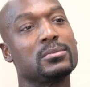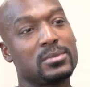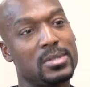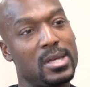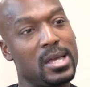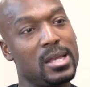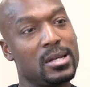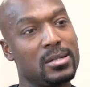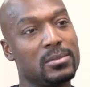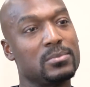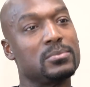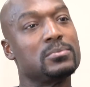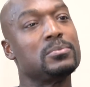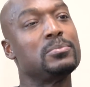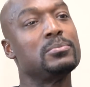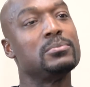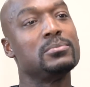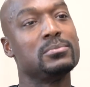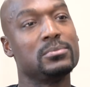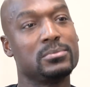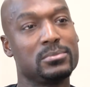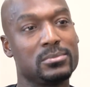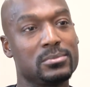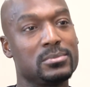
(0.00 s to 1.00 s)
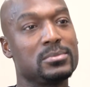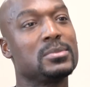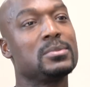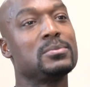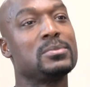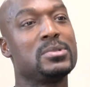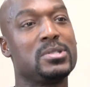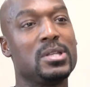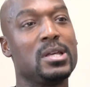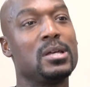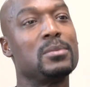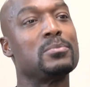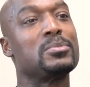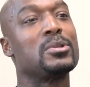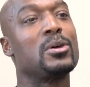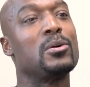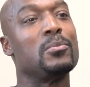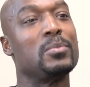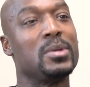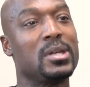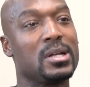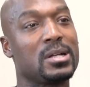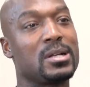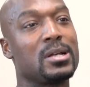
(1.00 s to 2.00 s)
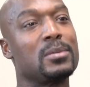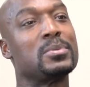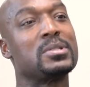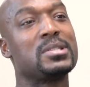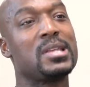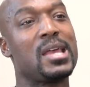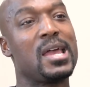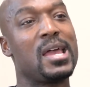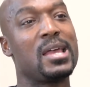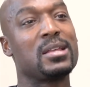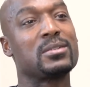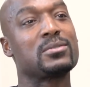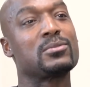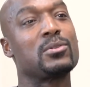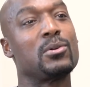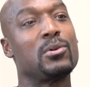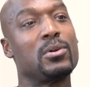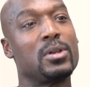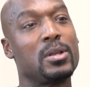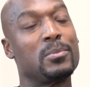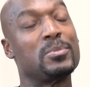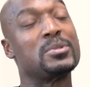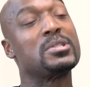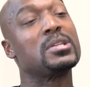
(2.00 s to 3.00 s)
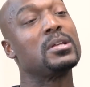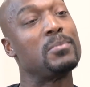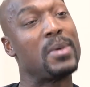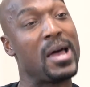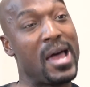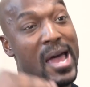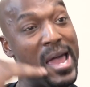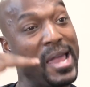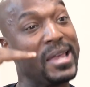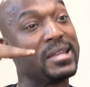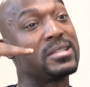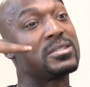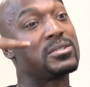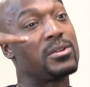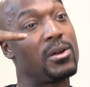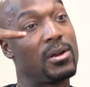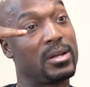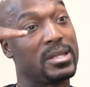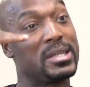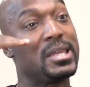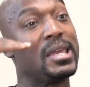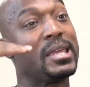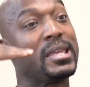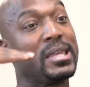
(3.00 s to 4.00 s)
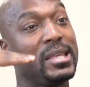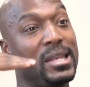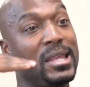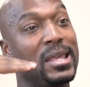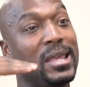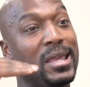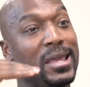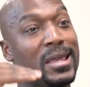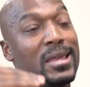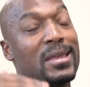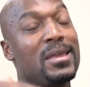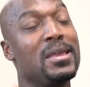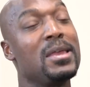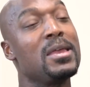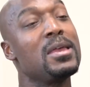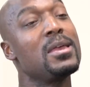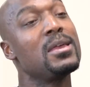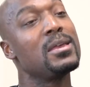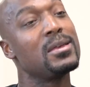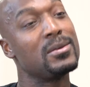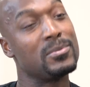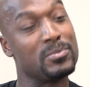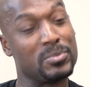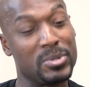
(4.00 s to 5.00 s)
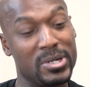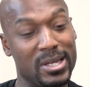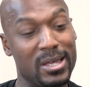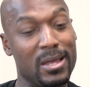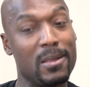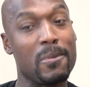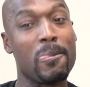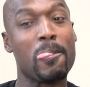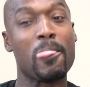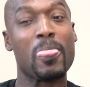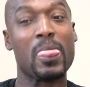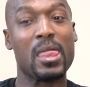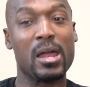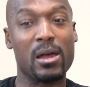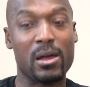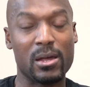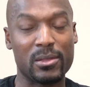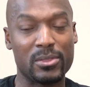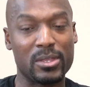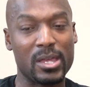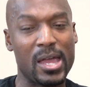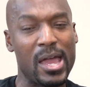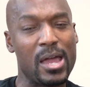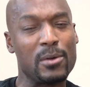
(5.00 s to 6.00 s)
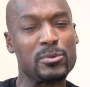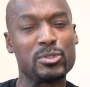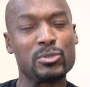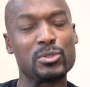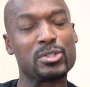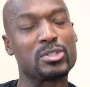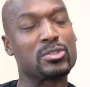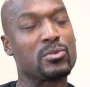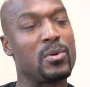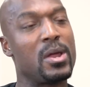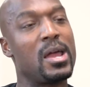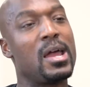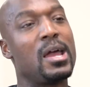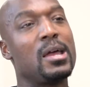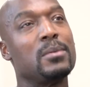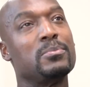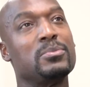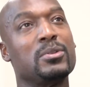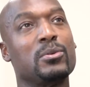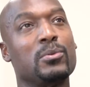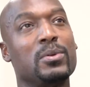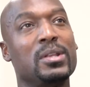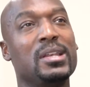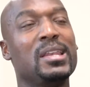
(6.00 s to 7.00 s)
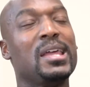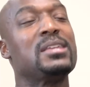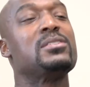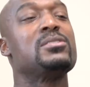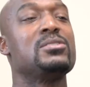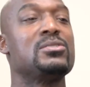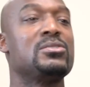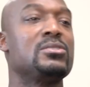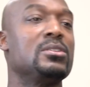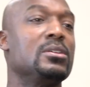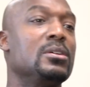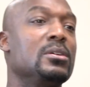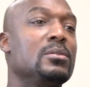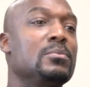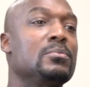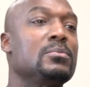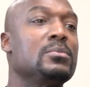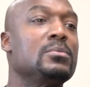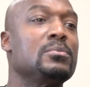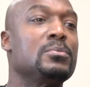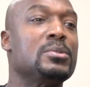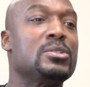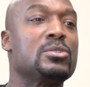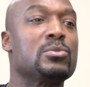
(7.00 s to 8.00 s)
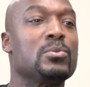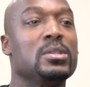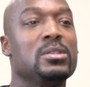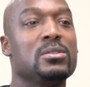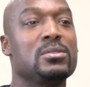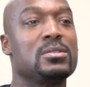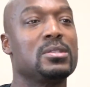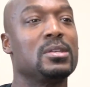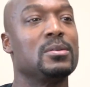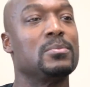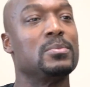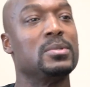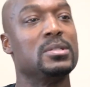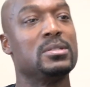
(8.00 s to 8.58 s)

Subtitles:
kind of jumped on me a couple times growing up until my height started kicking in. But how would you describe the relationship between your siblings?